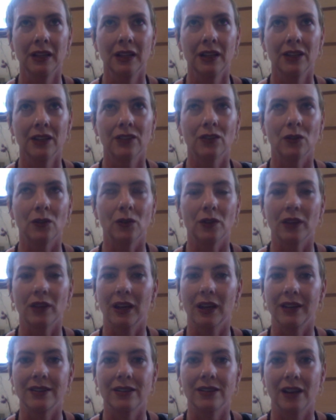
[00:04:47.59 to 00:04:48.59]

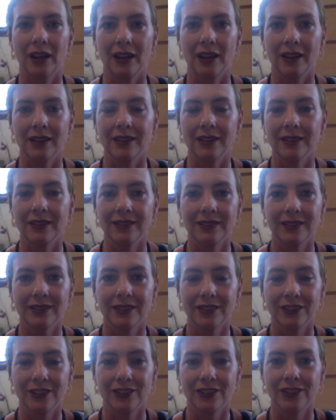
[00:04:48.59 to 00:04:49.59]
So
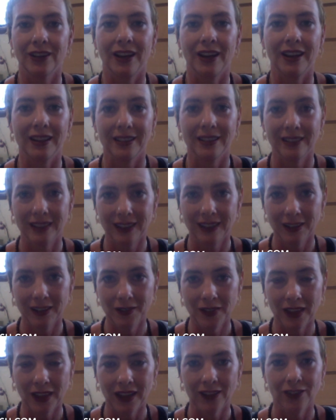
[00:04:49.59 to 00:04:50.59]
I give
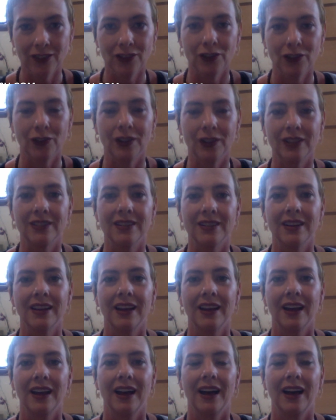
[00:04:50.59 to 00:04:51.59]
thanks to it.
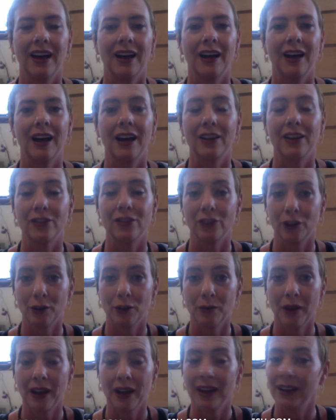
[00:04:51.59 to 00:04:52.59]
I share
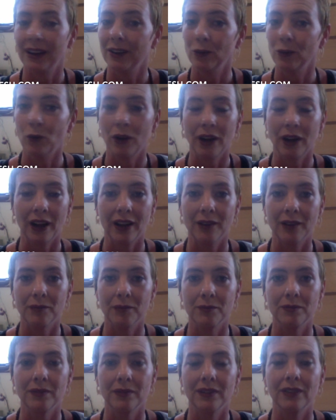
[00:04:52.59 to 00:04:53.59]
my what
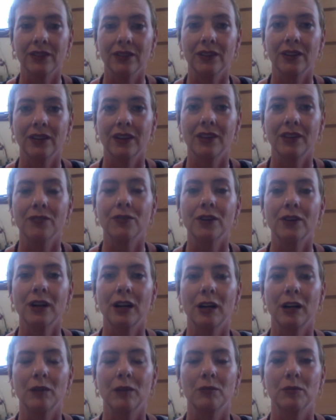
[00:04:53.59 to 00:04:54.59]
I'm looking for
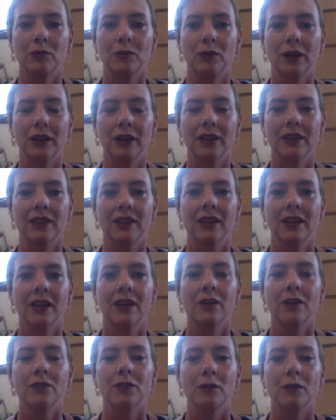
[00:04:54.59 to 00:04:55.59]
help with
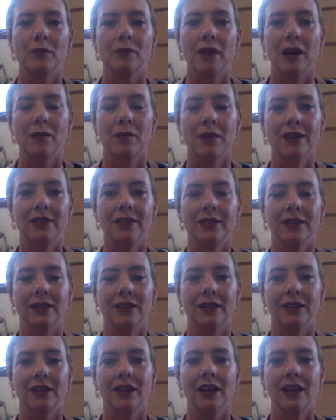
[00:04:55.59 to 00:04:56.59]
from that
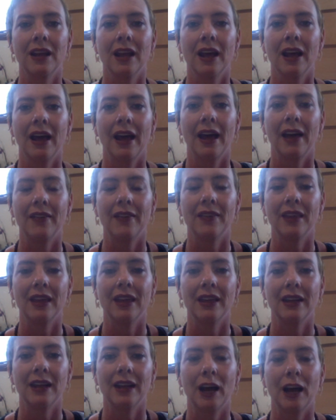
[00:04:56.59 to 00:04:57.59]
medicine, and
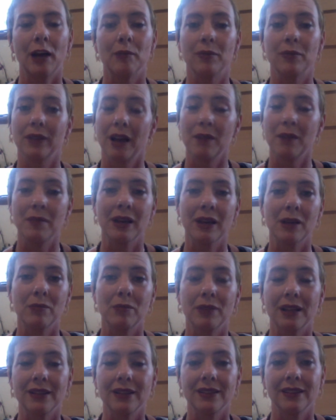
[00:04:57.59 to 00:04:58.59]
then I make a
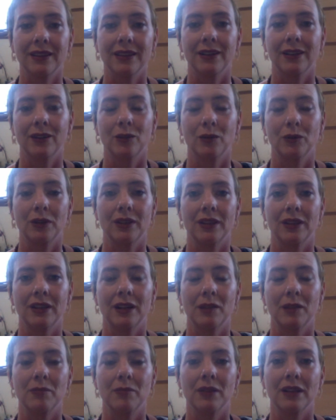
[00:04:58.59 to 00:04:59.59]
blessing with it.
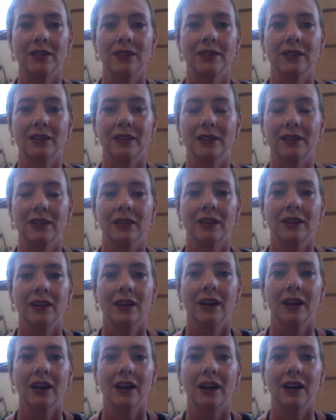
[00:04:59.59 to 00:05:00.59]
I bless it,
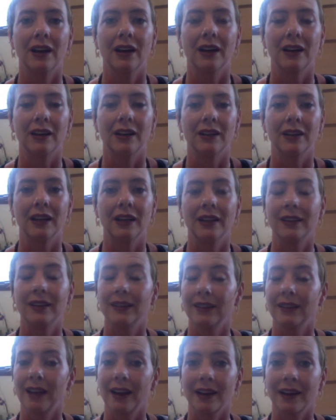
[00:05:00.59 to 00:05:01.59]

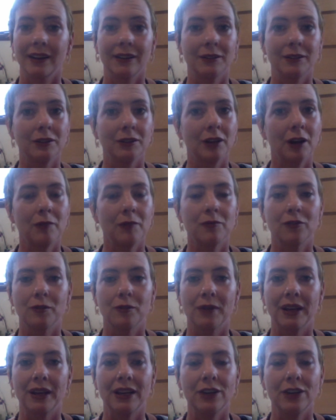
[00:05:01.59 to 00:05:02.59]
and that can come from
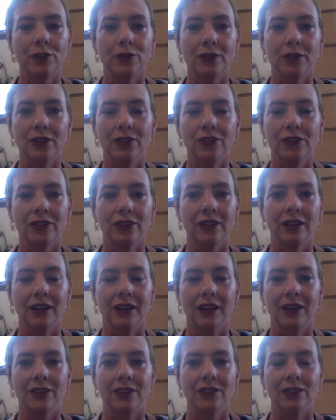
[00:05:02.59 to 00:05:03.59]
any tradition. It
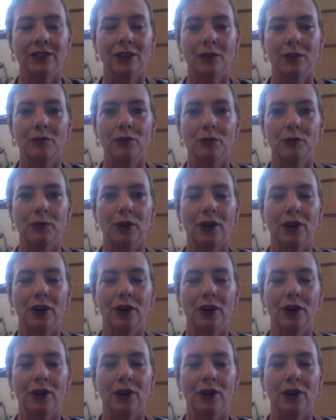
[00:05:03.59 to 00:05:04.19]
can just come from your